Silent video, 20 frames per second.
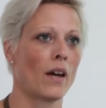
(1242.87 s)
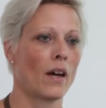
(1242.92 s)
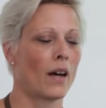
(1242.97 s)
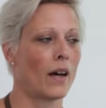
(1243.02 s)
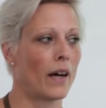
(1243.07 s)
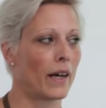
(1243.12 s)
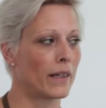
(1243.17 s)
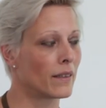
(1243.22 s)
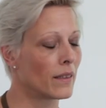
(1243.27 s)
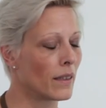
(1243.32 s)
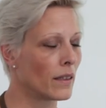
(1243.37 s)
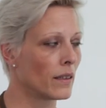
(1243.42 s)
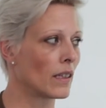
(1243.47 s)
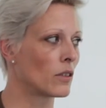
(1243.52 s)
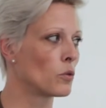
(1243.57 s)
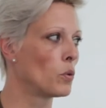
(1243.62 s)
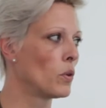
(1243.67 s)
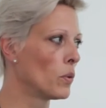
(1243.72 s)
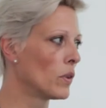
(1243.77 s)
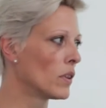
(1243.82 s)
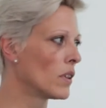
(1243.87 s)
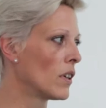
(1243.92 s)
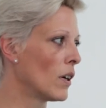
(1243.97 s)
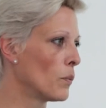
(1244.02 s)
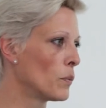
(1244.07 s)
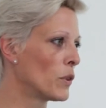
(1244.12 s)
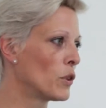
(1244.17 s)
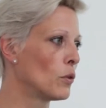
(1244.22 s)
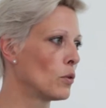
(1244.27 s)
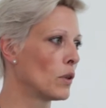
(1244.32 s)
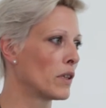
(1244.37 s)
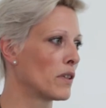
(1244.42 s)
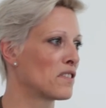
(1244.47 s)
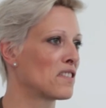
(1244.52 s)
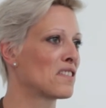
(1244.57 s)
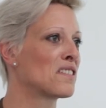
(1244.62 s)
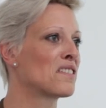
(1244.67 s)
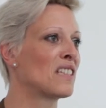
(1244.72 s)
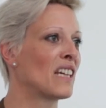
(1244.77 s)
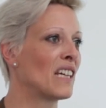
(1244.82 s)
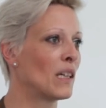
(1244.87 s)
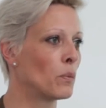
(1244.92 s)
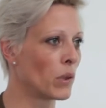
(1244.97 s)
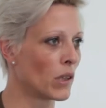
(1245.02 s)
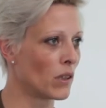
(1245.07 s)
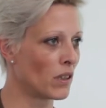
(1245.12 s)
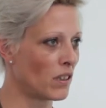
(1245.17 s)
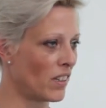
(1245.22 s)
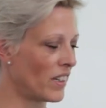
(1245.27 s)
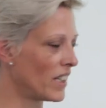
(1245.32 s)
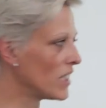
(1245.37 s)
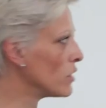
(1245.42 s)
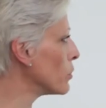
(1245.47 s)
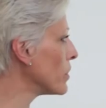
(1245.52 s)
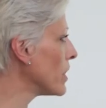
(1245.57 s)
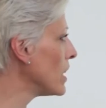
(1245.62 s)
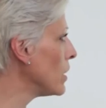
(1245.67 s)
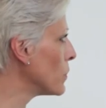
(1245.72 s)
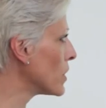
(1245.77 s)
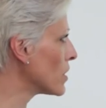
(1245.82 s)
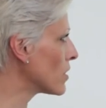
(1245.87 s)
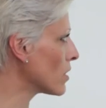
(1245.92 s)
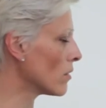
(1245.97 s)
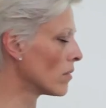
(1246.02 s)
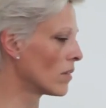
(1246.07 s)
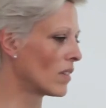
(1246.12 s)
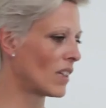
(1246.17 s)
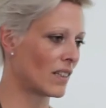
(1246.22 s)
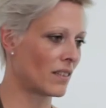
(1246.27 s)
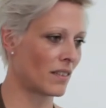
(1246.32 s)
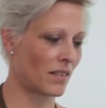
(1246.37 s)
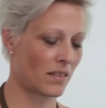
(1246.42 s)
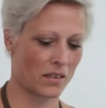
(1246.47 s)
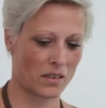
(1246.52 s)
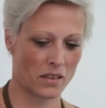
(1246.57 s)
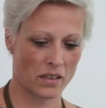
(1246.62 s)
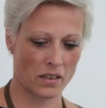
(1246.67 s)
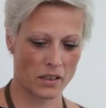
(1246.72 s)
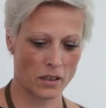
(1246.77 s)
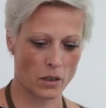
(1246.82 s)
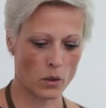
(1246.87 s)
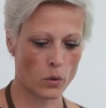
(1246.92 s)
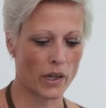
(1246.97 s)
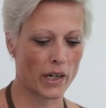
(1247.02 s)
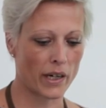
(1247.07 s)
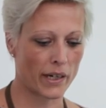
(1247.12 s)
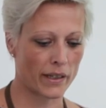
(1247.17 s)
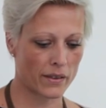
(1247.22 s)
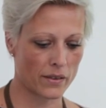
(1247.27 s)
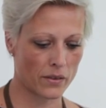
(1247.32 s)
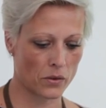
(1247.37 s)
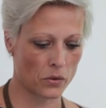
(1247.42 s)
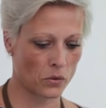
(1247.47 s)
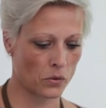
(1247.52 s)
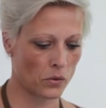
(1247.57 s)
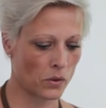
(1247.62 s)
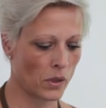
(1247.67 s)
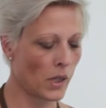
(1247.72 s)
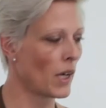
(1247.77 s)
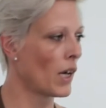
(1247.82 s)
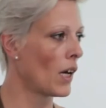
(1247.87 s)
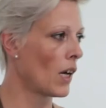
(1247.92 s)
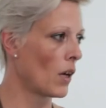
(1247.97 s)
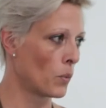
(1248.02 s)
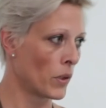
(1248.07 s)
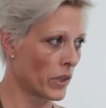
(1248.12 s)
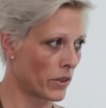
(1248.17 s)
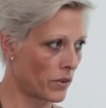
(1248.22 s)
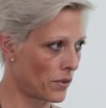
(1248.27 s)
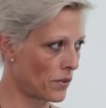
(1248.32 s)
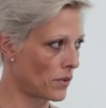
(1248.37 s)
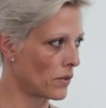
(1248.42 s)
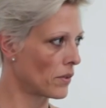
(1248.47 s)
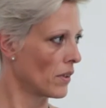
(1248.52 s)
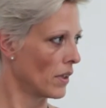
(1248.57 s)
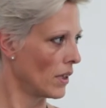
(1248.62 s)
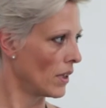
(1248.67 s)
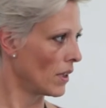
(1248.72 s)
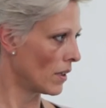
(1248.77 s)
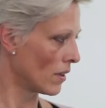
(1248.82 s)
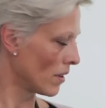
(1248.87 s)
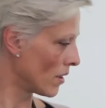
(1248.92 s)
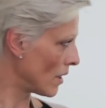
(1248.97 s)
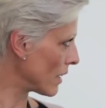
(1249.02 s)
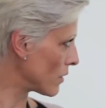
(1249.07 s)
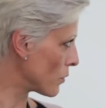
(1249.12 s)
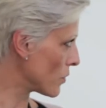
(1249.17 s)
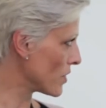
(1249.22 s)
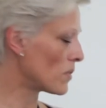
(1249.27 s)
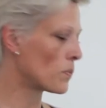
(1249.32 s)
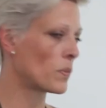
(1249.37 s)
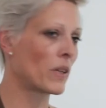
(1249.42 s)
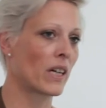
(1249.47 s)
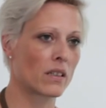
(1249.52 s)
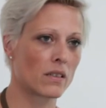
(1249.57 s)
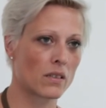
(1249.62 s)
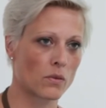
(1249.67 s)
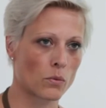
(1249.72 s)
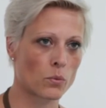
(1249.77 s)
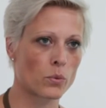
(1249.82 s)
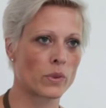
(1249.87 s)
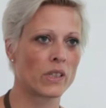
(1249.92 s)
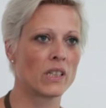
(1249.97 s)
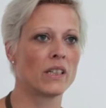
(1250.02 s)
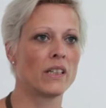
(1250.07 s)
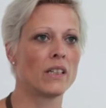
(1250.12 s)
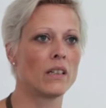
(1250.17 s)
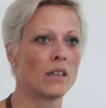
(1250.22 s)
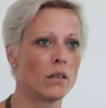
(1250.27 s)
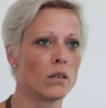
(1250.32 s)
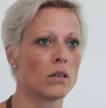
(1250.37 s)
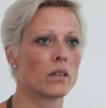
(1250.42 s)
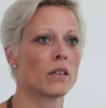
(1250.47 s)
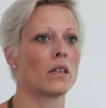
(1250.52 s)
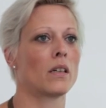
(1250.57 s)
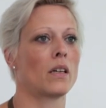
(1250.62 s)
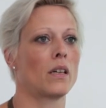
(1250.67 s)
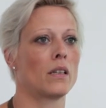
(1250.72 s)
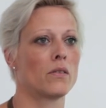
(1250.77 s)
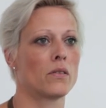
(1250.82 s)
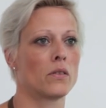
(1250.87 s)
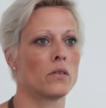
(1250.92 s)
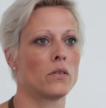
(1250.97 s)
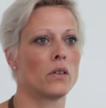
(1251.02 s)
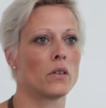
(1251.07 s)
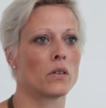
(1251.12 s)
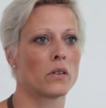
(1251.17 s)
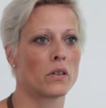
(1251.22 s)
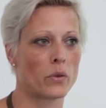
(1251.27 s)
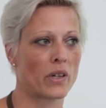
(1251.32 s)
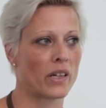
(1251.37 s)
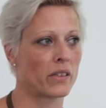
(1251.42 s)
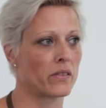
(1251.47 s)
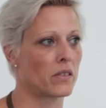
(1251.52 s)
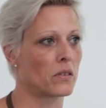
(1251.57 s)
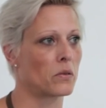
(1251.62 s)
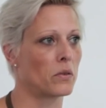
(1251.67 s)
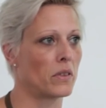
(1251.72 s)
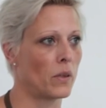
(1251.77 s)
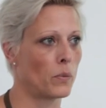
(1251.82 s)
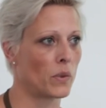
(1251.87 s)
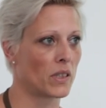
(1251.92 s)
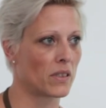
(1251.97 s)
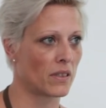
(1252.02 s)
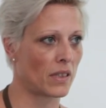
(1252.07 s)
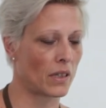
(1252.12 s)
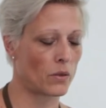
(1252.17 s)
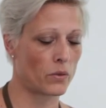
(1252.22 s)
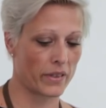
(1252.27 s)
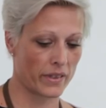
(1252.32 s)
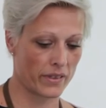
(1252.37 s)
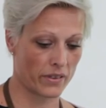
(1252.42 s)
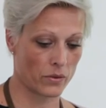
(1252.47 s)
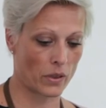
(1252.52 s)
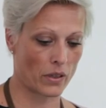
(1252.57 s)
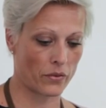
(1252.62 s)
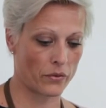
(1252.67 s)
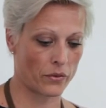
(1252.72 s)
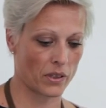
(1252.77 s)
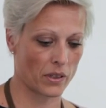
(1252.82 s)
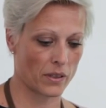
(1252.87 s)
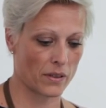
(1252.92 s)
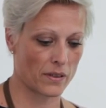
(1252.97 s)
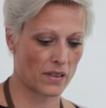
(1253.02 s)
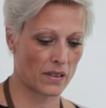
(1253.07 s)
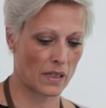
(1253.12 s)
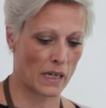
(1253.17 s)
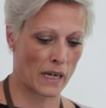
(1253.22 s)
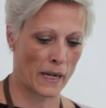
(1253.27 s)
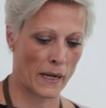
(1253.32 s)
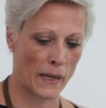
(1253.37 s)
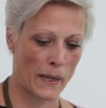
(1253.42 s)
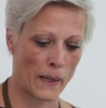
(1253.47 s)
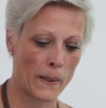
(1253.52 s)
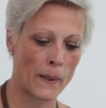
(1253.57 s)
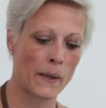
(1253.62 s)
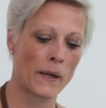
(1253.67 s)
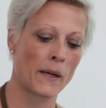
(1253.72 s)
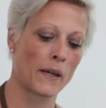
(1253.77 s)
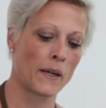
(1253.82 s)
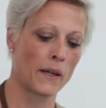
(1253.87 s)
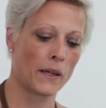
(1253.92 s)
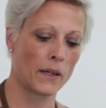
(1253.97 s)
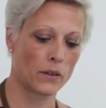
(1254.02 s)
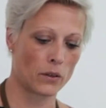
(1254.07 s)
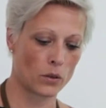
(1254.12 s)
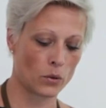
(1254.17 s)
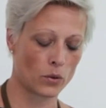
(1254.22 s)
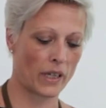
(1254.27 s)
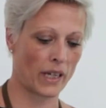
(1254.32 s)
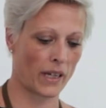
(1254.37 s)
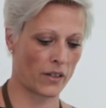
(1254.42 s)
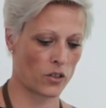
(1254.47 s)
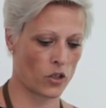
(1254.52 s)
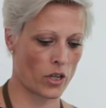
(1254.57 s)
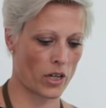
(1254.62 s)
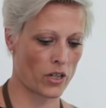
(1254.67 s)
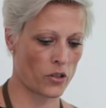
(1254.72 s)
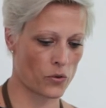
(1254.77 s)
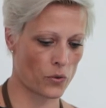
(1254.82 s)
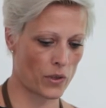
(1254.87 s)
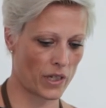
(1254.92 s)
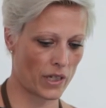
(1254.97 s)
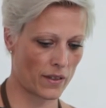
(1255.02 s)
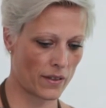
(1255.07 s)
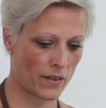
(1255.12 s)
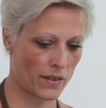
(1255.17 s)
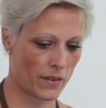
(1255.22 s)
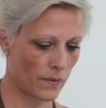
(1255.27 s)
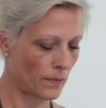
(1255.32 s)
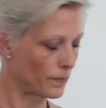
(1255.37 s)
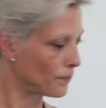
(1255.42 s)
I think that we will come to a stable agreement on that quite soon, but in that respect, really look into your grant agreement. There is reference to exchange rates.